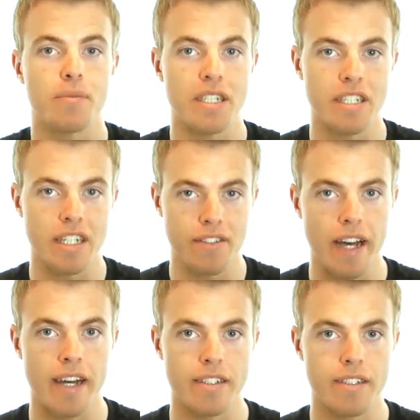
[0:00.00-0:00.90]
myself
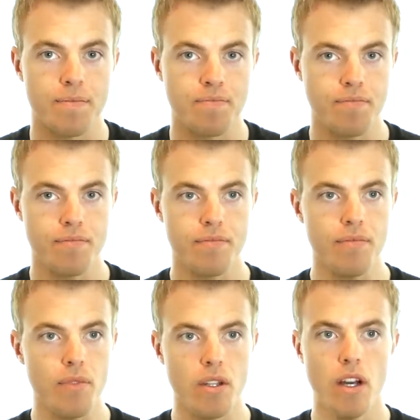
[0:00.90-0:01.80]
as
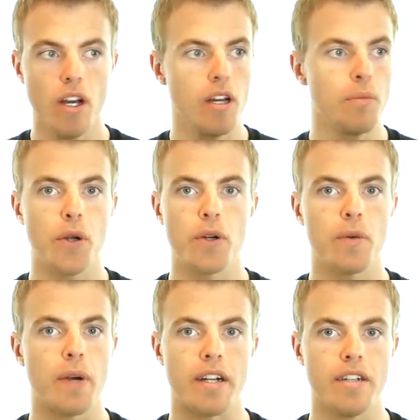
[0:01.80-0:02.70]
pure
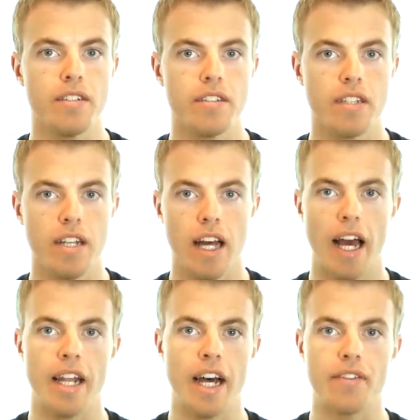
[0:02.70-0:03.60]
awareness,
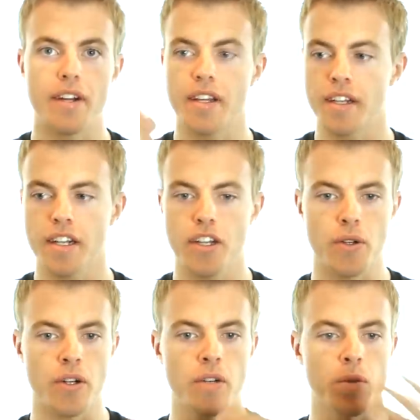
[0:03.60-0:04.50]
and everything that
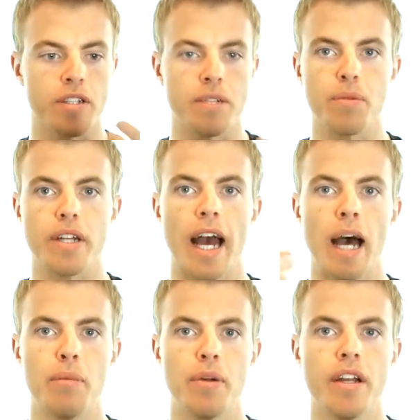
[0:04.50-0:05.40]
occurred was simply
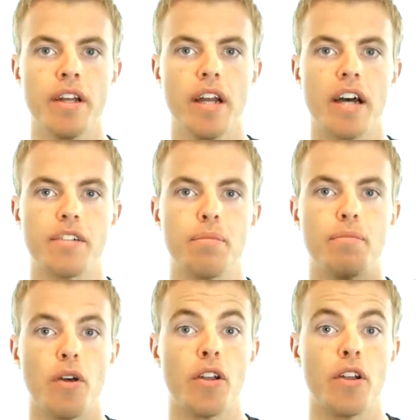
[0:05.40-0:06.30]
happening as a,
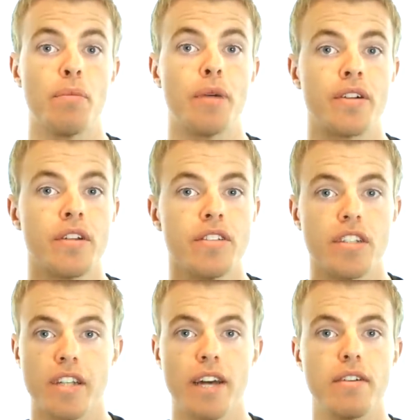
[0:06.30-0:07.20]
an appearance,
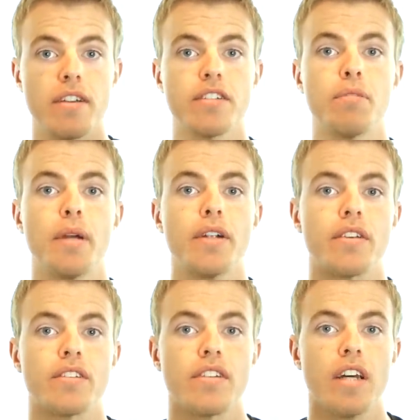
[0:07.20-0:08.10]
as an effortless
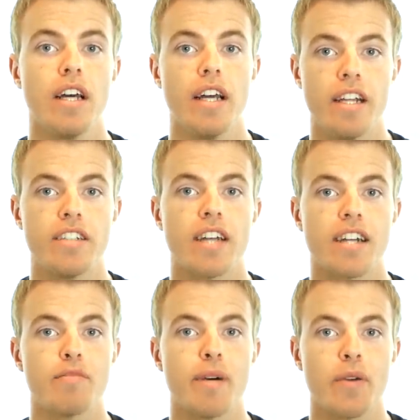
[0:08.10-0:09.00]
appearance inside
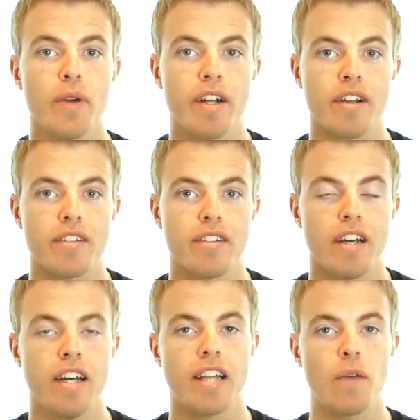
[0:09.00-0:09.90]
of my awareness.
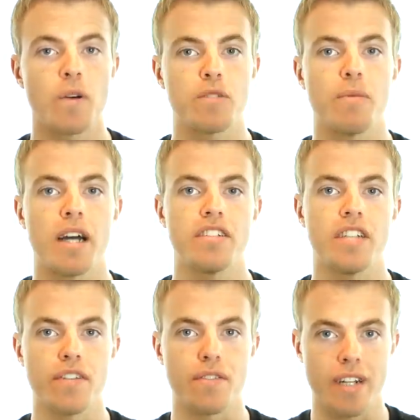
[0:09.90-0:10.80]
That was my
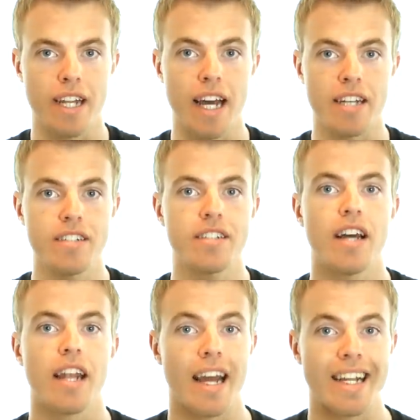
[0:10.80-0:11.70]
self-realized,
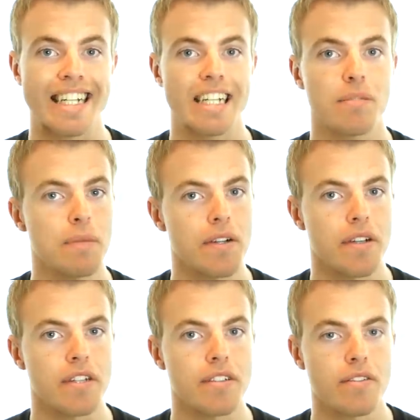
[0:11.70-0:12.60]
enlightened
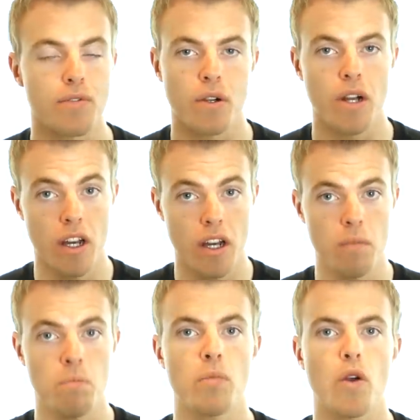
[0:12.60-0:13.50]
experience for
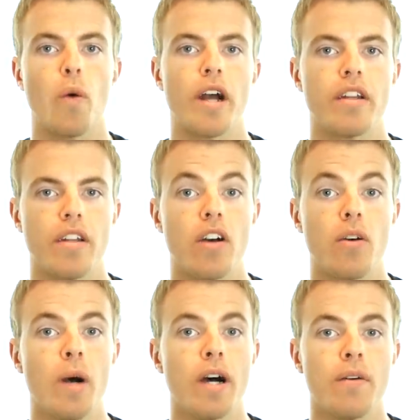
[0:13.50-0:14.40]
quite a
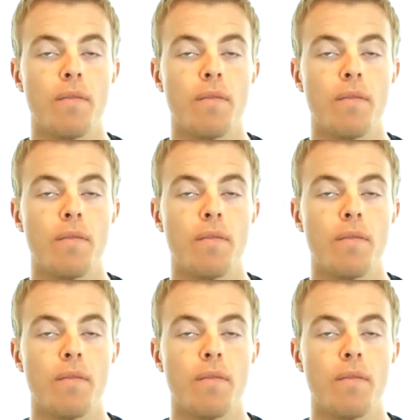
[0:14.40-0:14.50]
while.